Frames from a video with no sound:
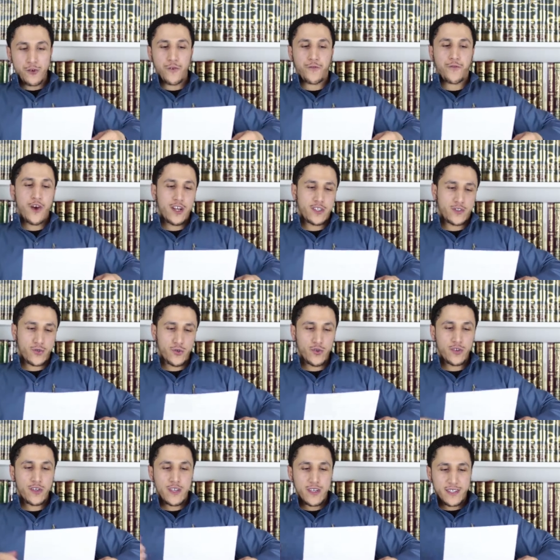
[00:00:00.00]
referred
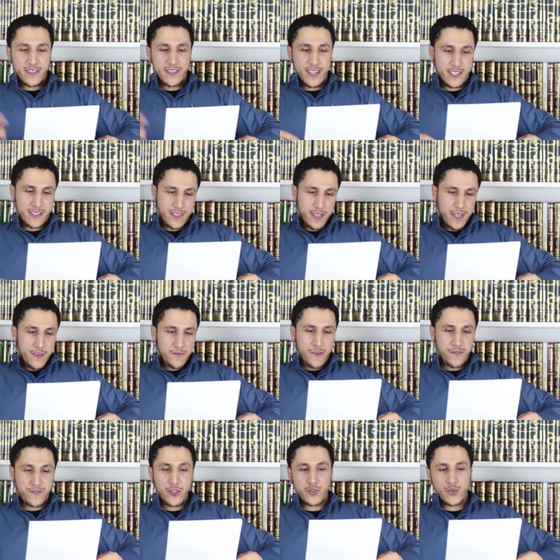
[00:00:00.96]
to six
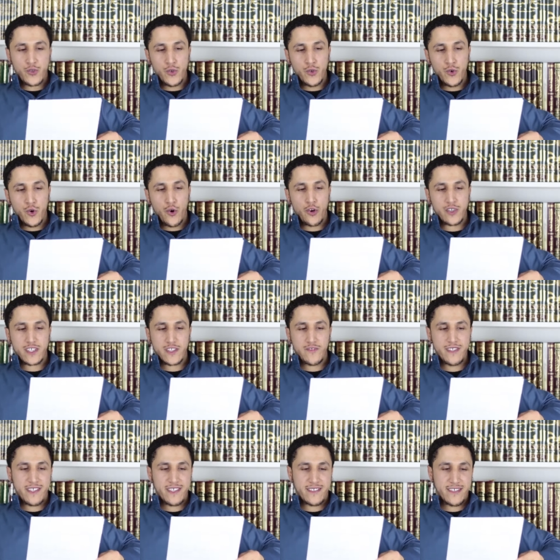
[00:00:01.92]
fifty-two or
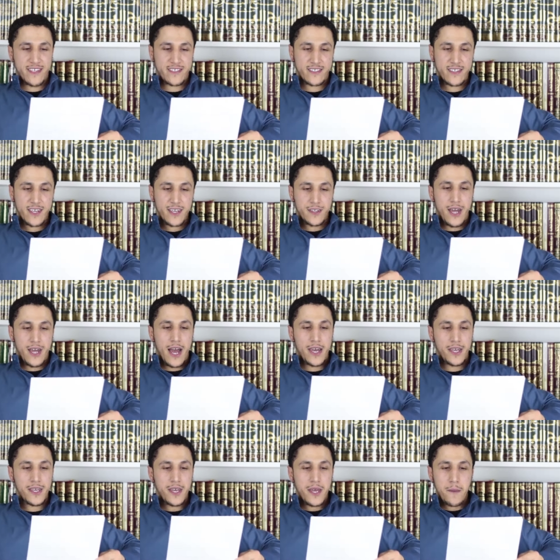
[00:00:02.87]
seventy-six
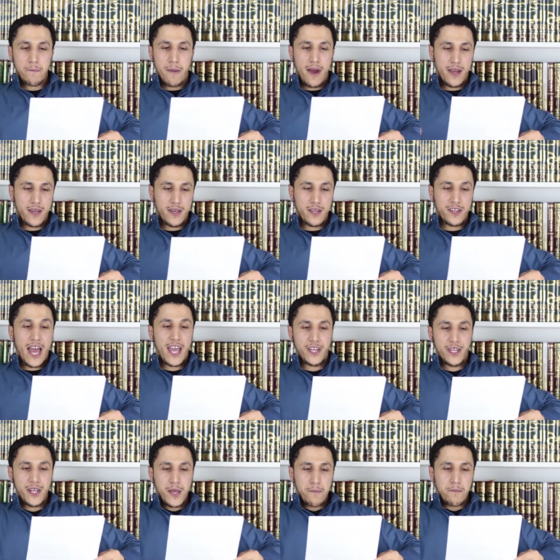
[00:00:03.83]
nine by, uh,
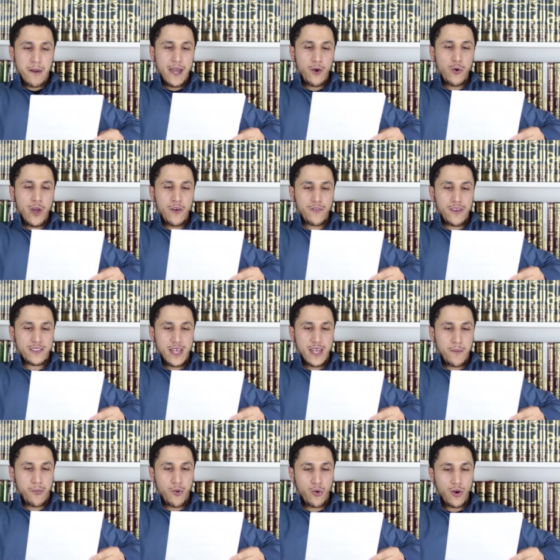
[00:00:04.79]
nine by way of
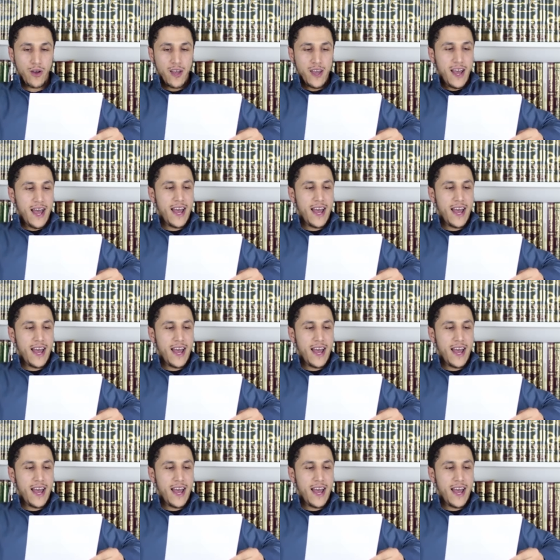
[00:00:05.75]
example.